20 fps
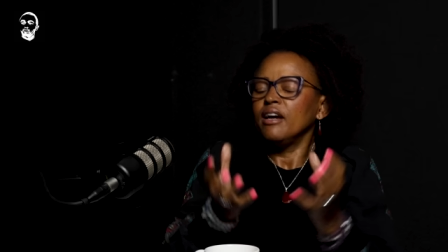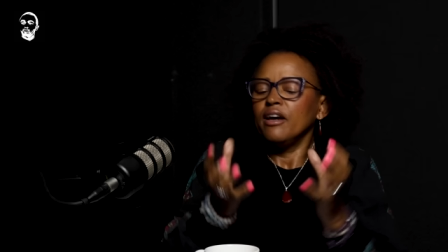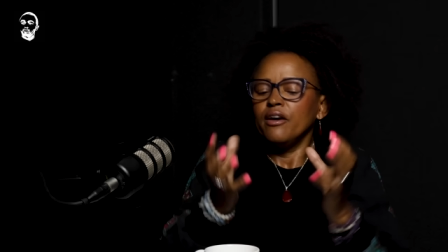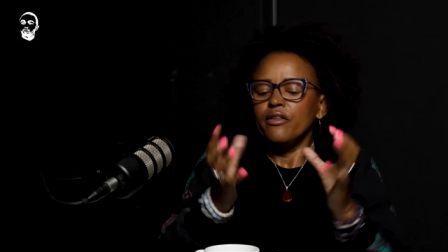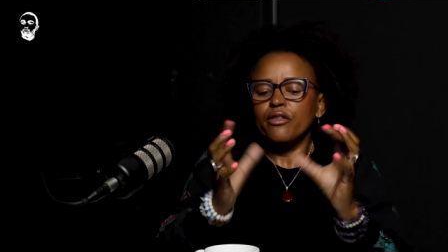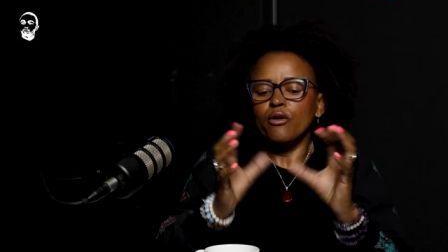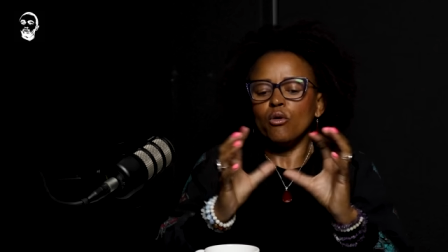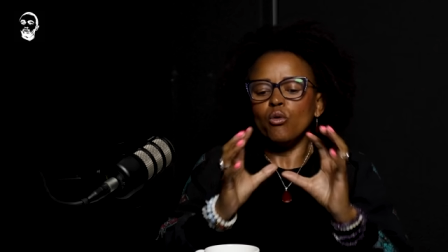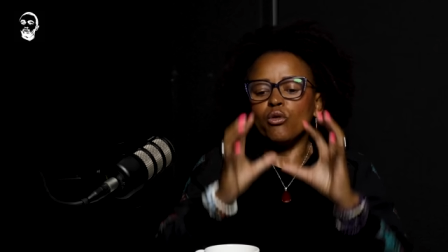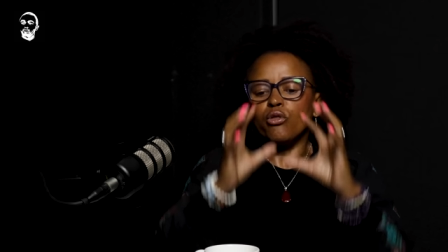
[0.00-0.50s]

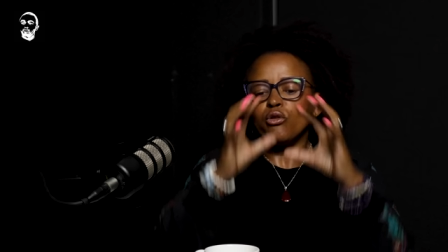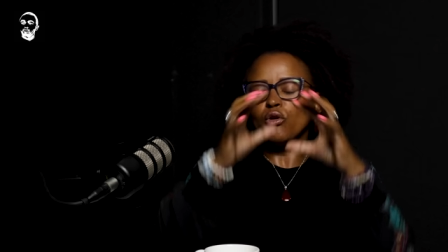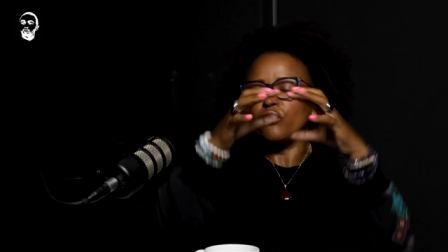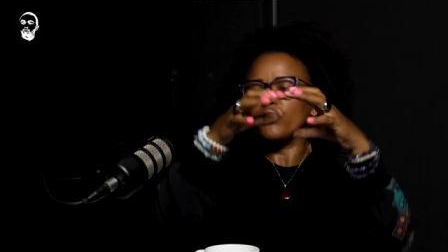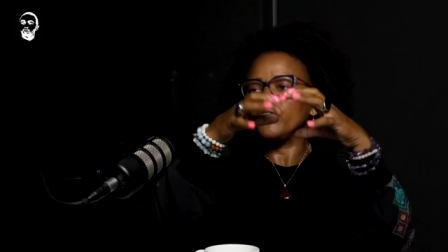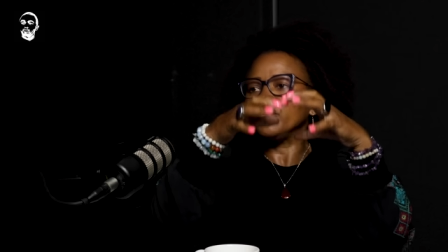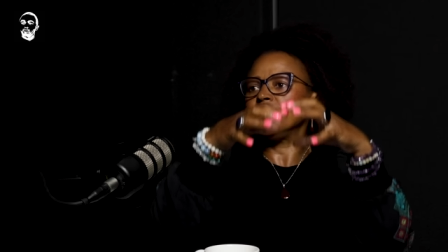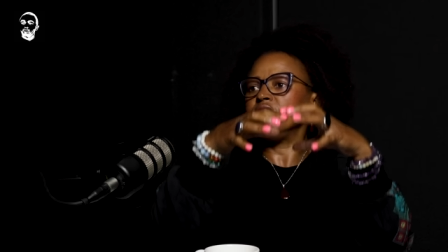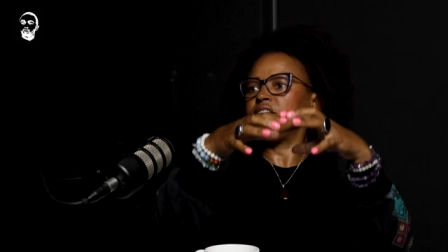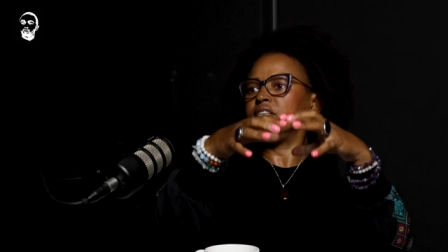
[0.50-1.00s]
the
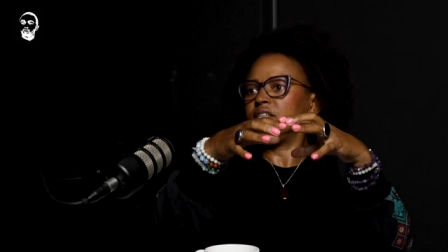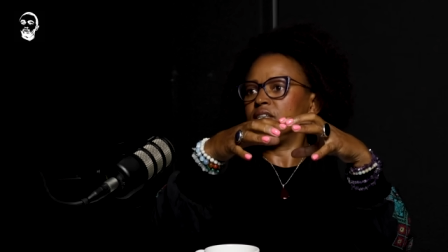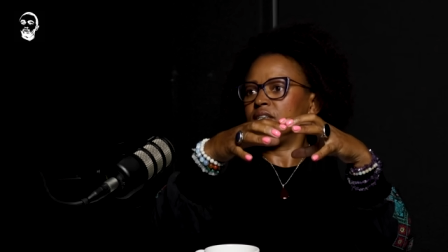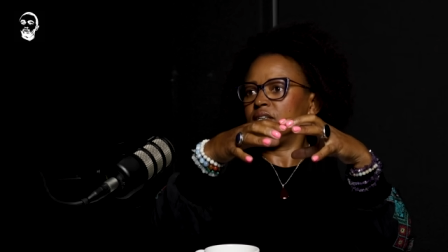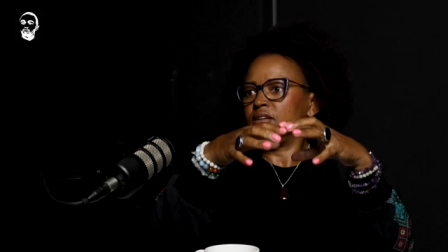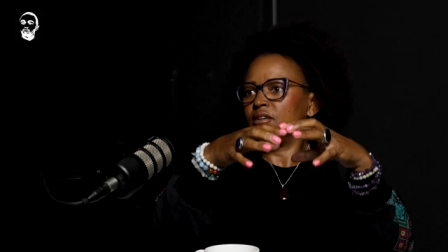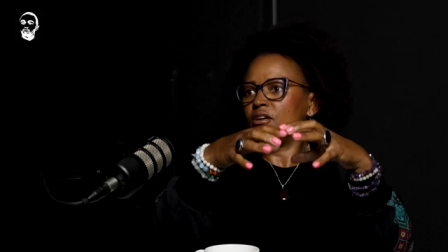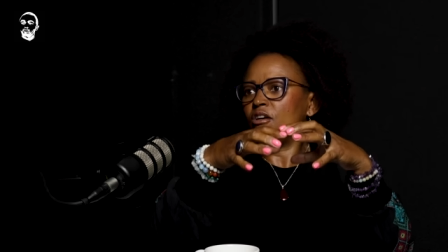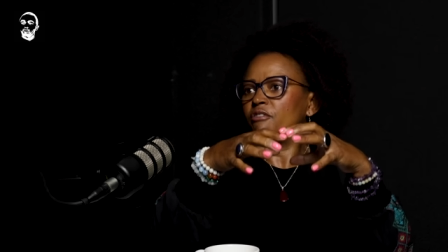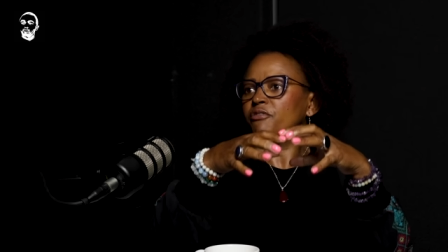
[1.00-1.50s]
authority
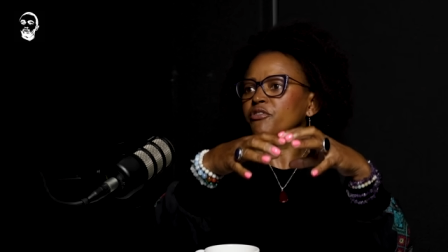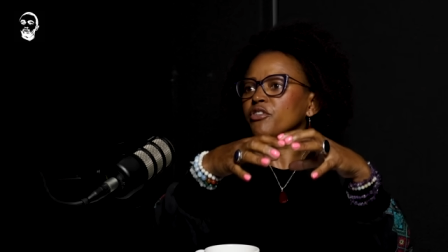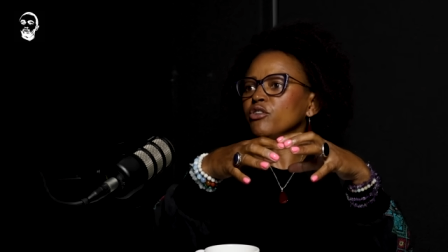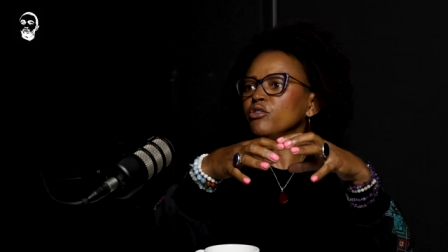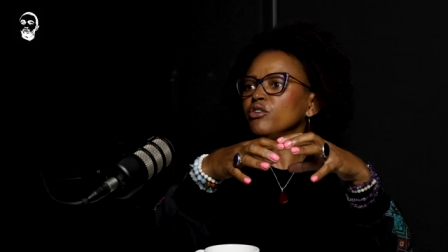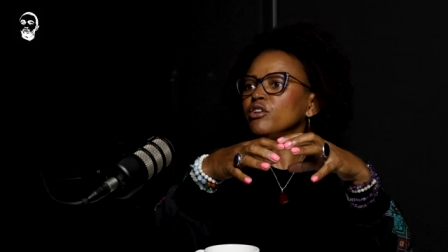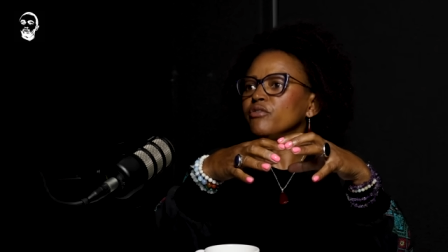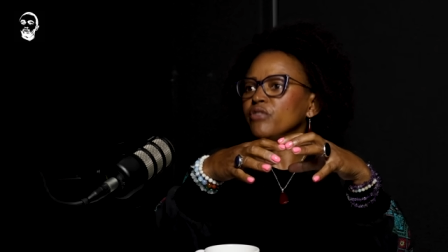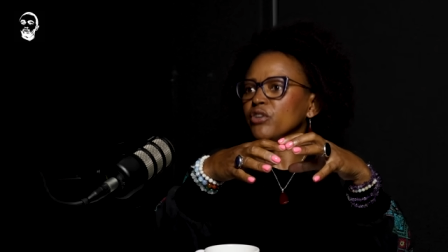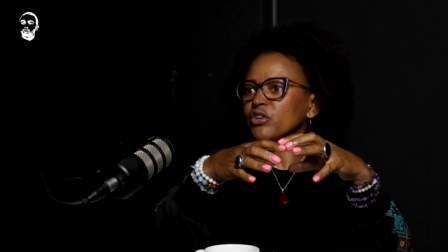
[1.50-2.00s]
of the
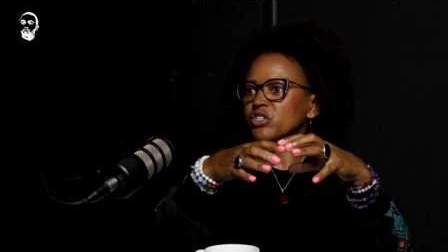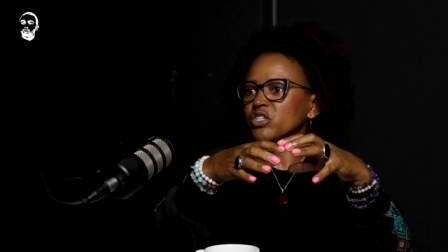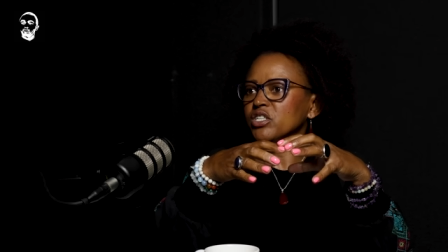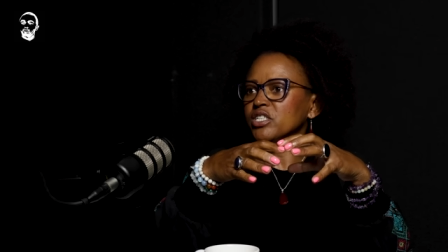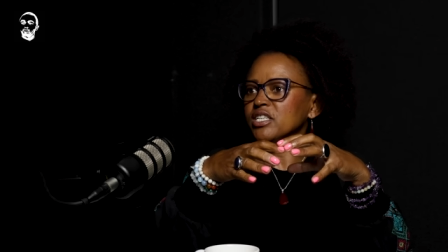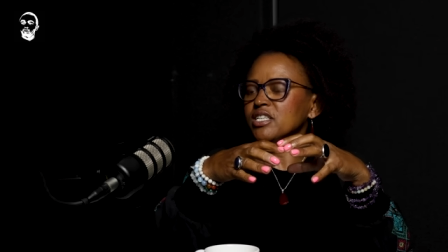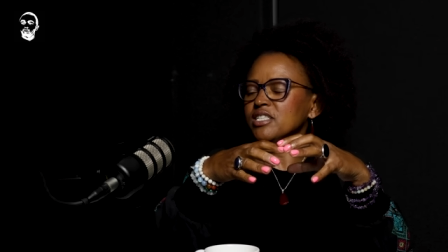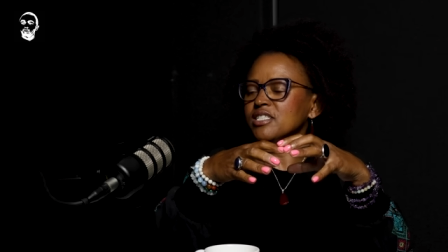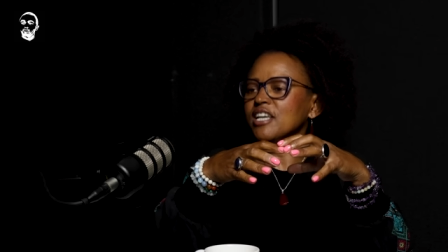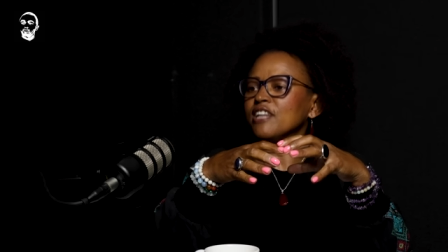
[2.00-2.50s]
universities.